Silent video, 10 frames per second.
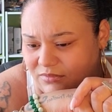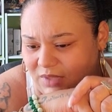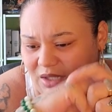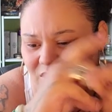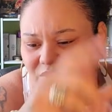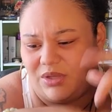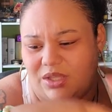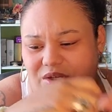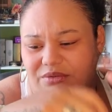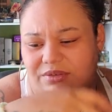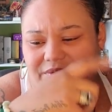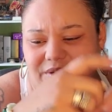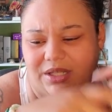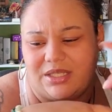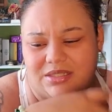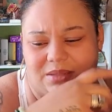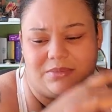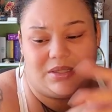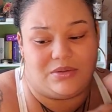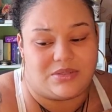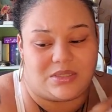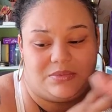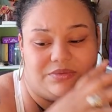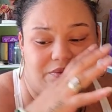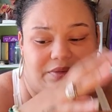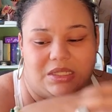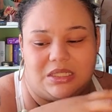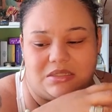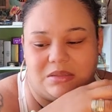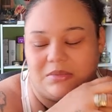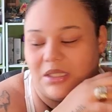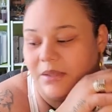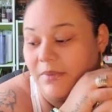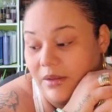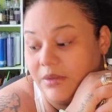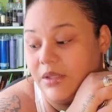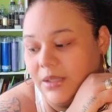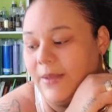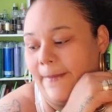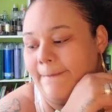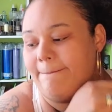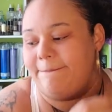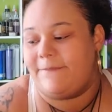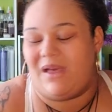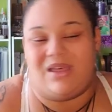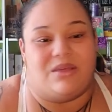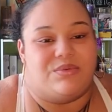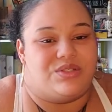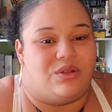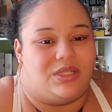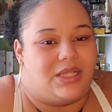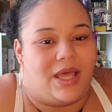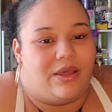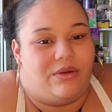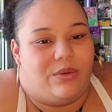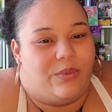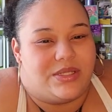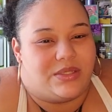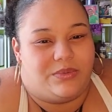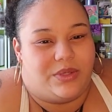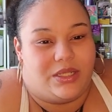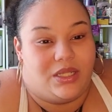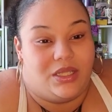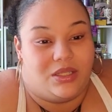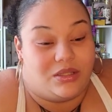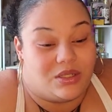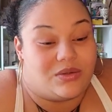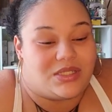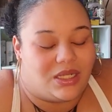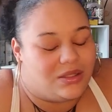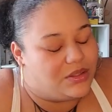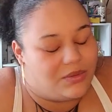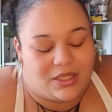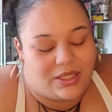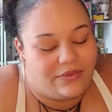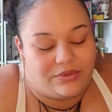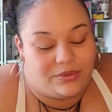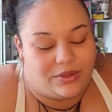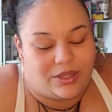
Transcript: And you revealing something, or someone revealing something about how it was all a lie, or it wasn't what, telling you I love you,